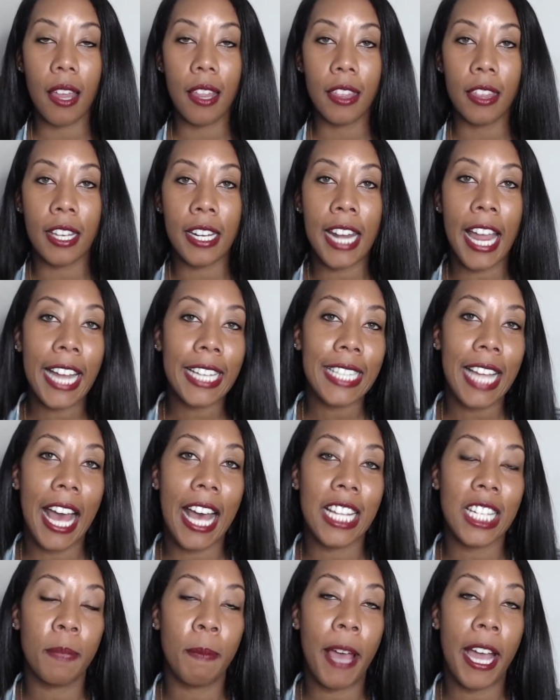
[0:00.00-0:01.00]
The next
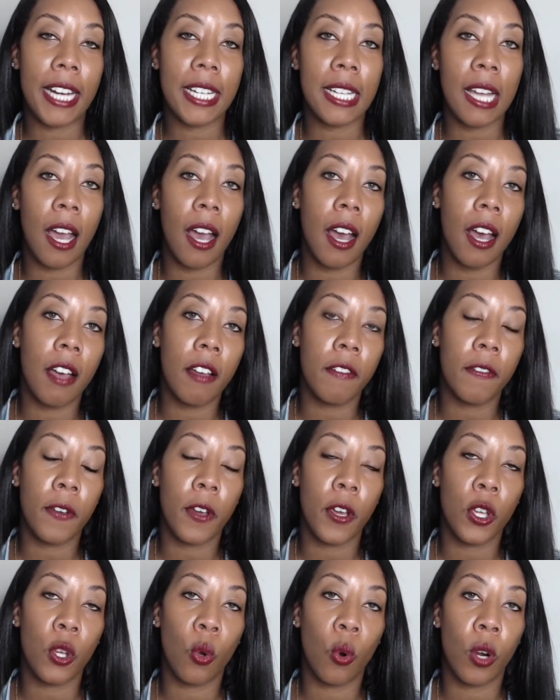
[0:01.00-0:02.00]
aspect of
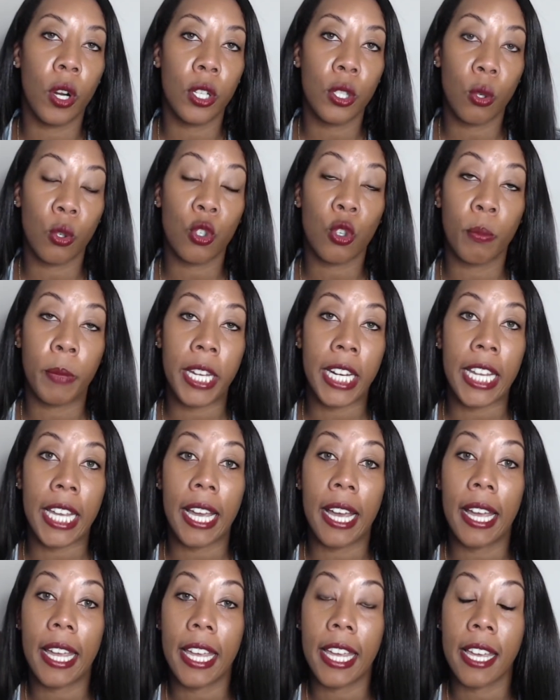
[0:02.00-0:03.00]
your social
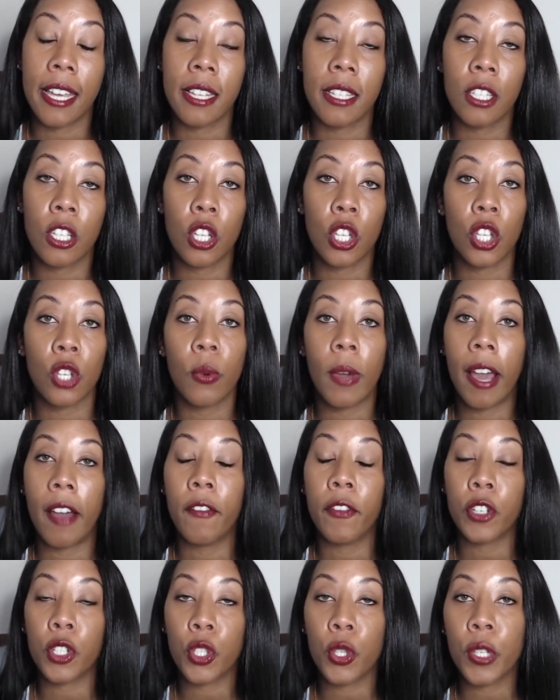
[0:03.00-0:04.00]
media is you
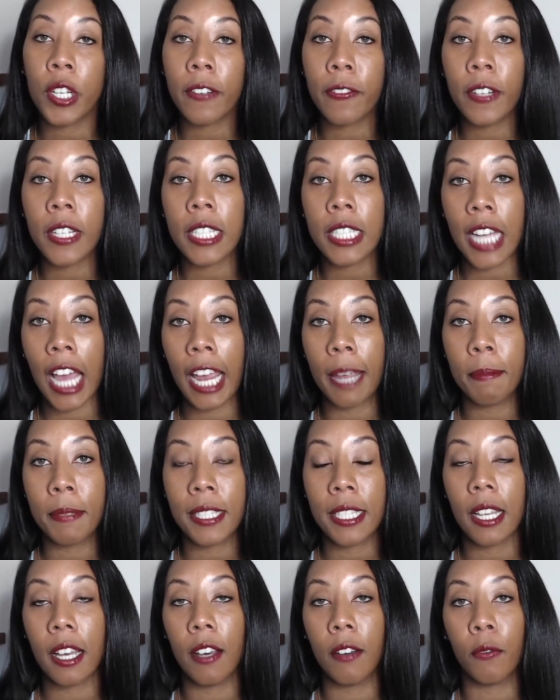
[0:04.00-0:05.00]
have two different
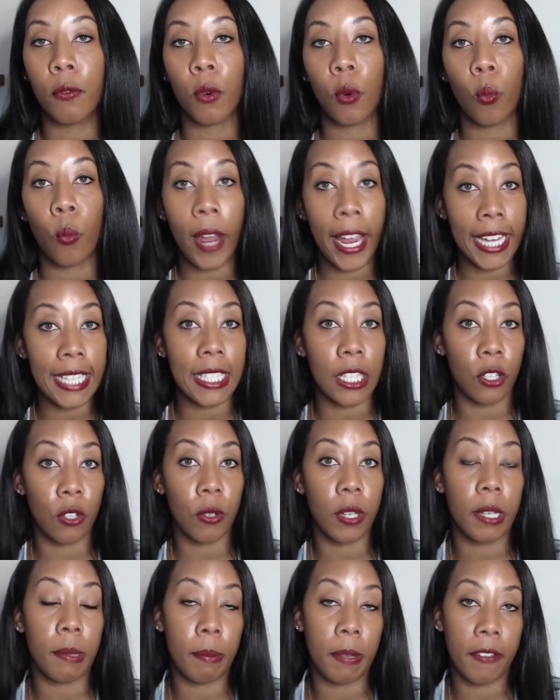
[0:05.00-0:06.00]
types of ways that you
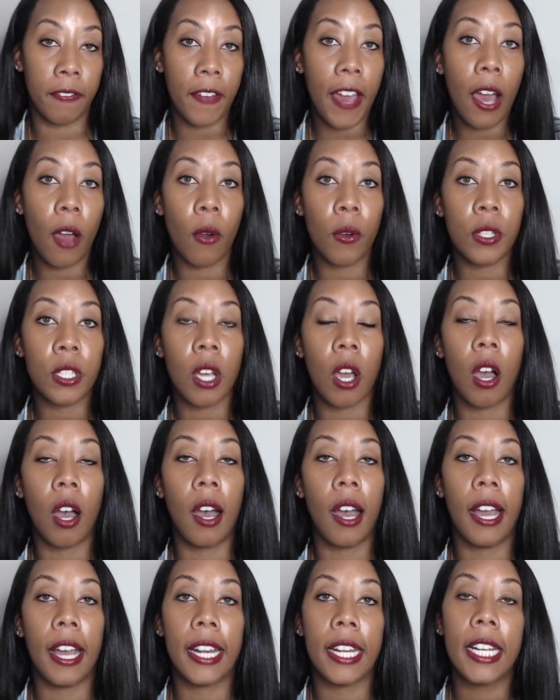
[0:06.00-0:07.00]
can be found
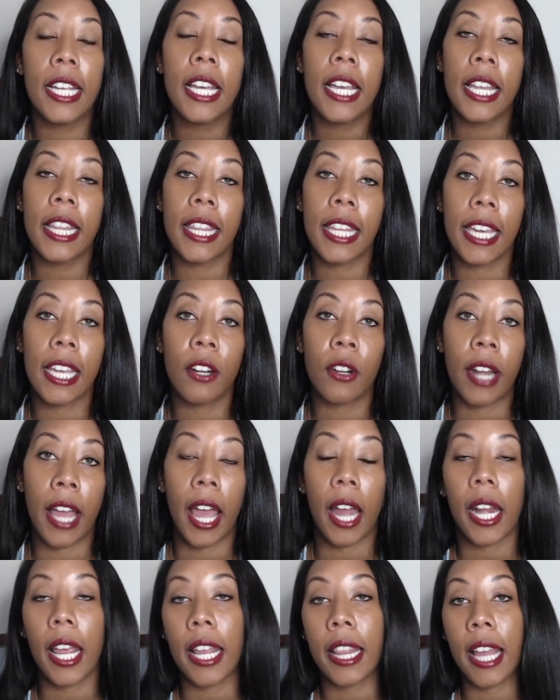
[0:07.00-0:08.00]
on the
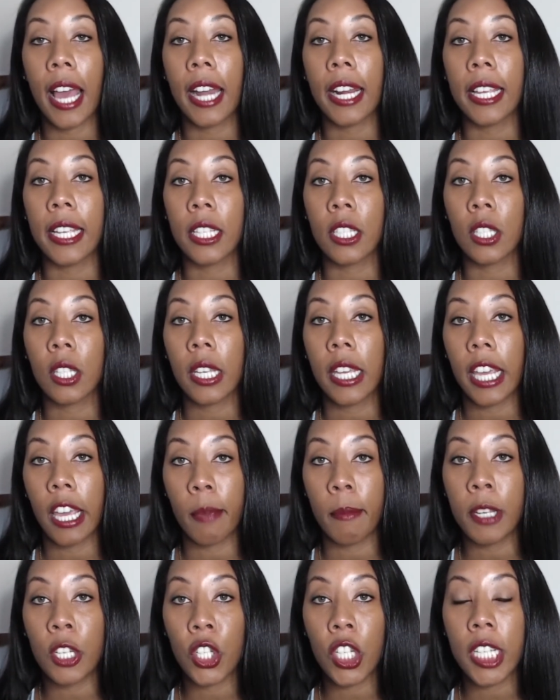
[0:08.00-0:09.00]
internet, and that is
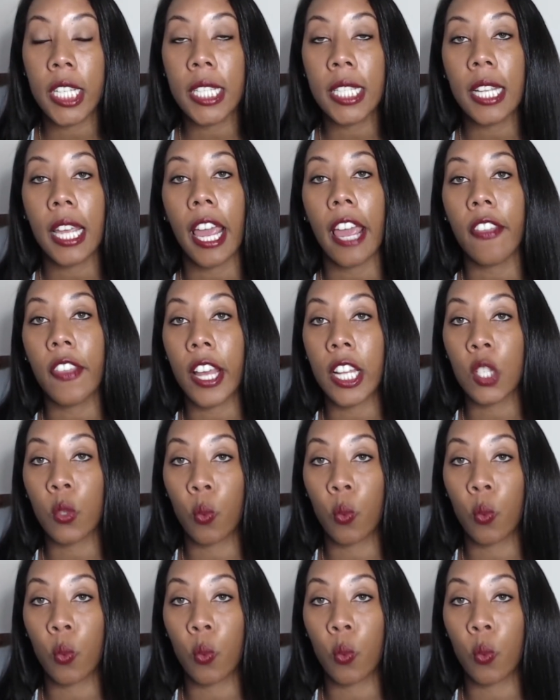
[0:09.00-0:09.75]
images and that's